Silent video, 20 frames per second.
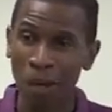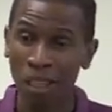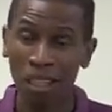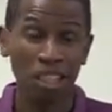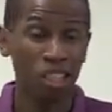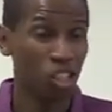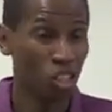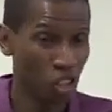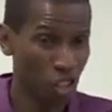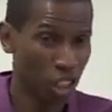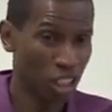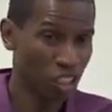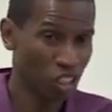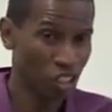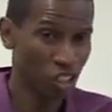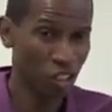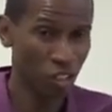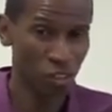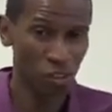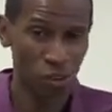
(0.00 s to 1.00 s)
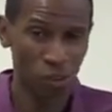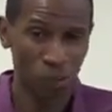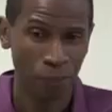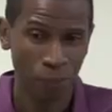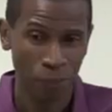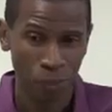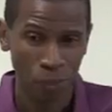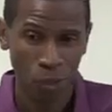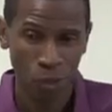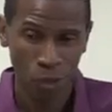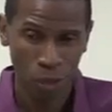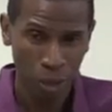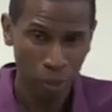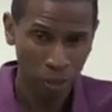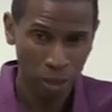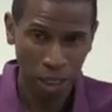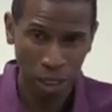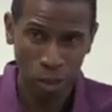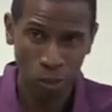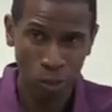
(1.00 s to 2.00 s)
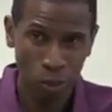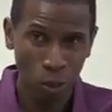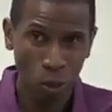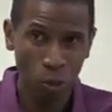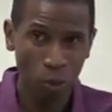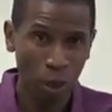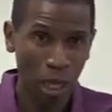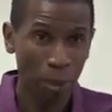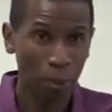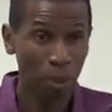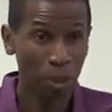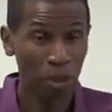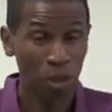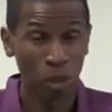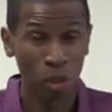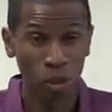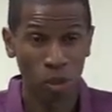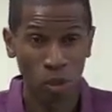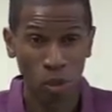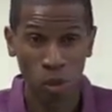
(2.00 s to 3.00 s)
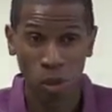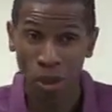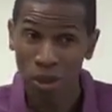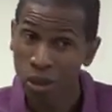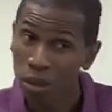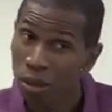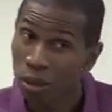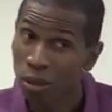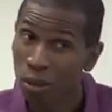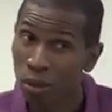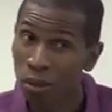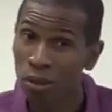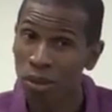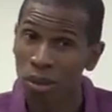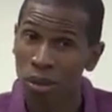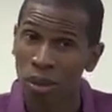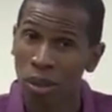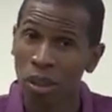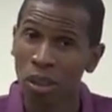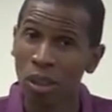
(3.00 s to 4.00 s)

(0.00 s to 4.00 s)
conjunctions. So it was like a roadmap, but the crystals